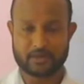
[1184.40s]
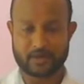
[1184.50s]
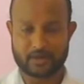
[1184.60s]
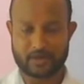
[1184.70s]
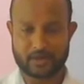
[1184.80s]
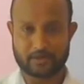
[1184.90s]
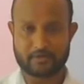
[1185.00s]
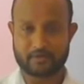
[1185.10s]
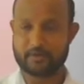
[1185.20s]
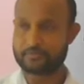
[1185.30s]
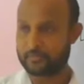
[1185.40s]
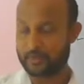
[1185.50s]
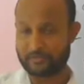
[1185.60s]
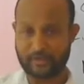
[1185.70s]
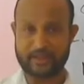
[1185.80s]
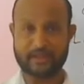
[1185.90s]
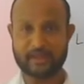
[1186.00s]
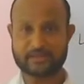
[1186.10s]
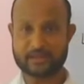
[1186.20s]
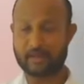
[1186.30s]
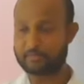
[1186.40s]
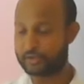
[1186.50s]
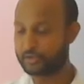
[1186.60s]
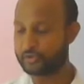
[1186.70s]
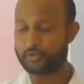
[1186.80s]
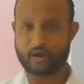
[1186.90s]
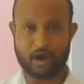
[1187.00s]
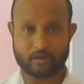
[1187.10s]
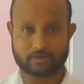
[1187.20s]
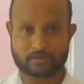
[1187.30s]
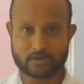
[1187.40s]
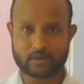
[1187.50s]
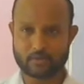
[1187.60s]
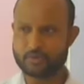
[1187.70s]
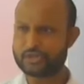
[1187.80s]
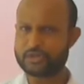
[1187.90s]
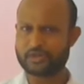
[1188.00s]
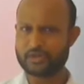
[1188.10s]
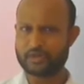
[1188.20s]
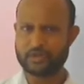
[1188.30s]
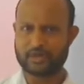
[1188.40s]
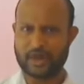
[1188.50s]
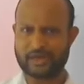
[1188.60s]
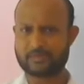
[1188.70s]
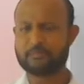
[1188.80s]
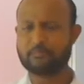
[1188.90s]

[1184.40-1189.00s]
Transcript: friend has come to your house, which has